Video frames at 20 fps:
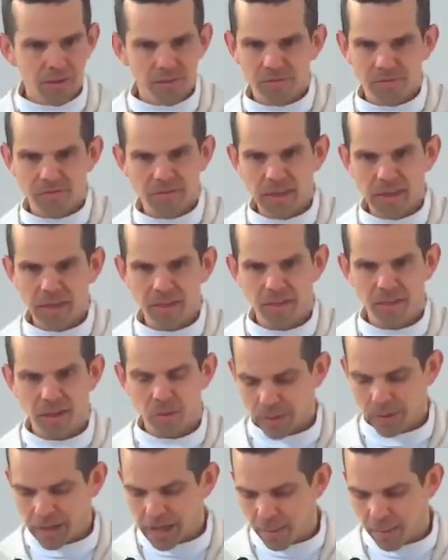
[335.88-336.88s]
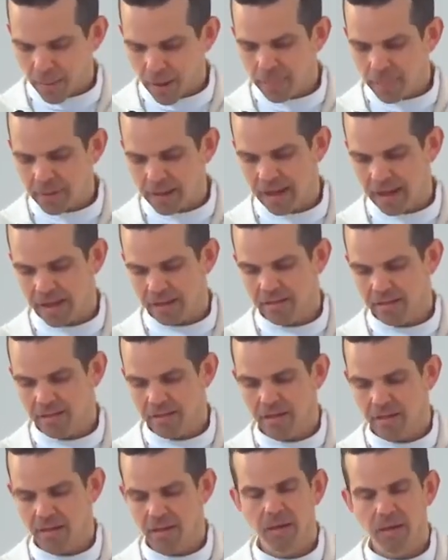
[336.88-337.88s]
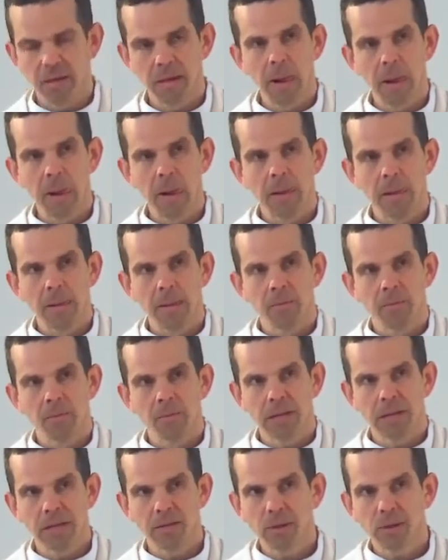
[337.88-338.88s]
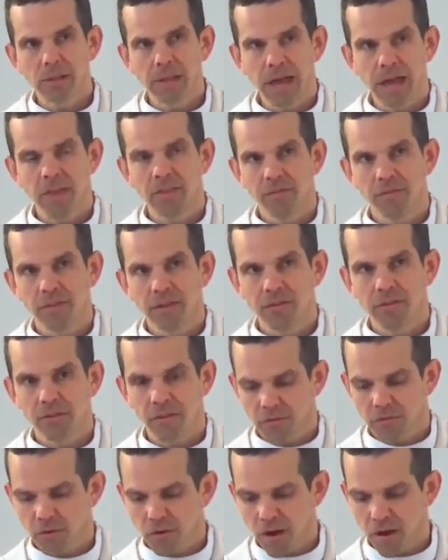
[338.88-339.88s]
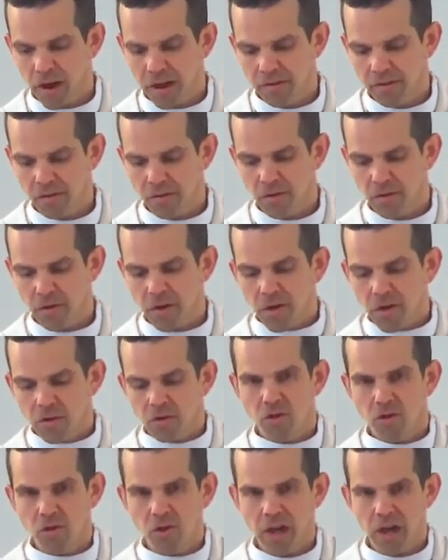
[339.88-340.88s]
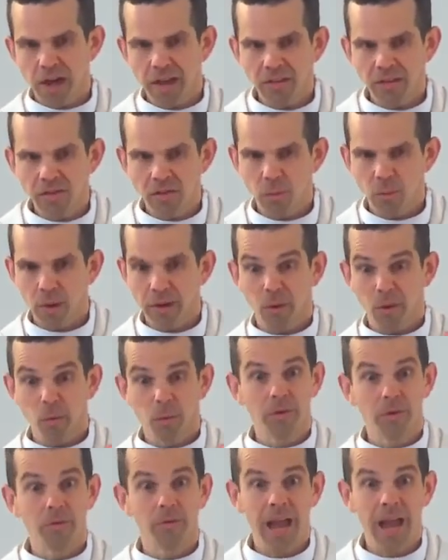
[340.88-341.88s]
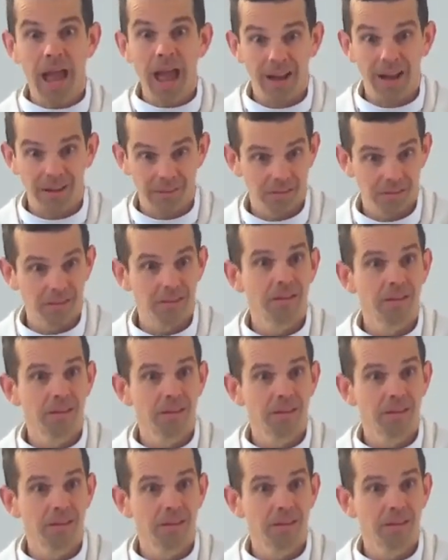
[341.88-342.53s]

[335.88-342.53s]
things that we come up against. We need to allow the victory of Christ to change the way that we react,